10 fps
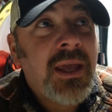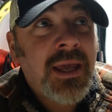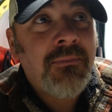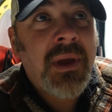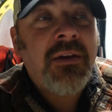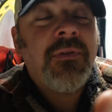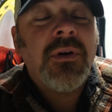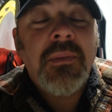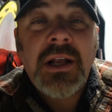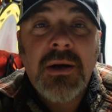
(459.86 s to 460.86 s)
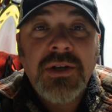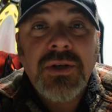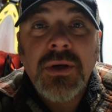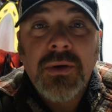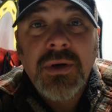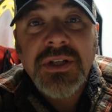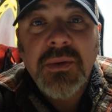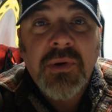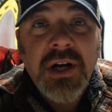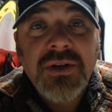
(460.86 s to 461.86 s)
It may feel better as you increase
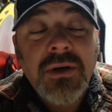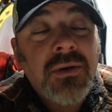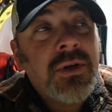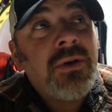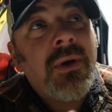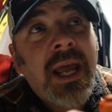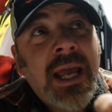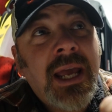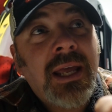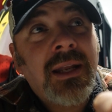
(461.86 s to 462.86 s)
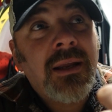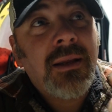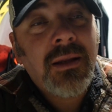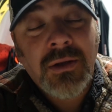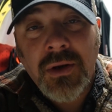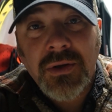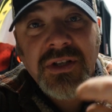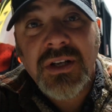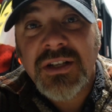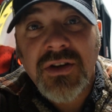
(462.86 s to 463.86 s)
the pressure on you, and you know
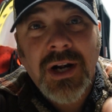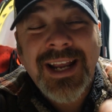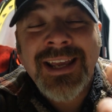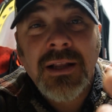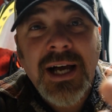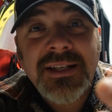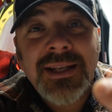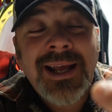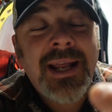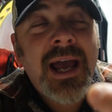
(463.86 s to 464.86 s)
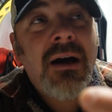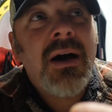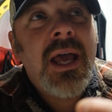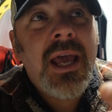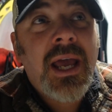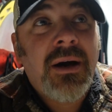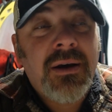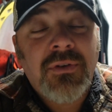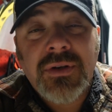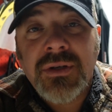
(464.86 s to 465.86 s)
it's going to start equalizing that out.
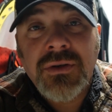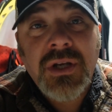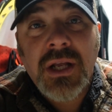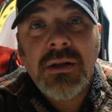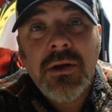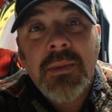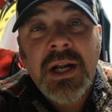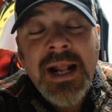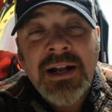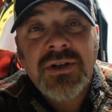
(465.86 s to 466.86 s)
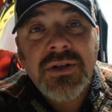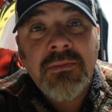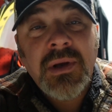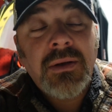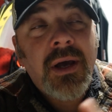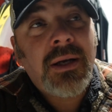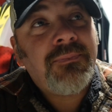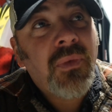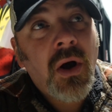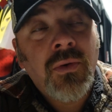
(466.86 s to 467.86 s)
However, as soon as you get a little bit of nitrogen
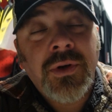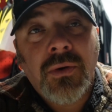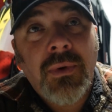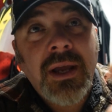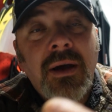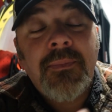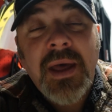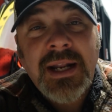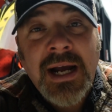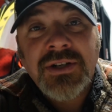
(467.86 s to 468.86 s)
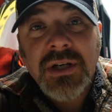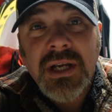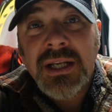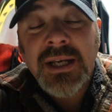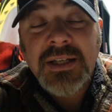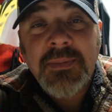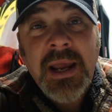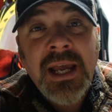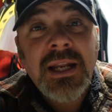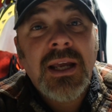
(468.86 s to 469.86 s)
buildup on your way up, that nitrogen can expand.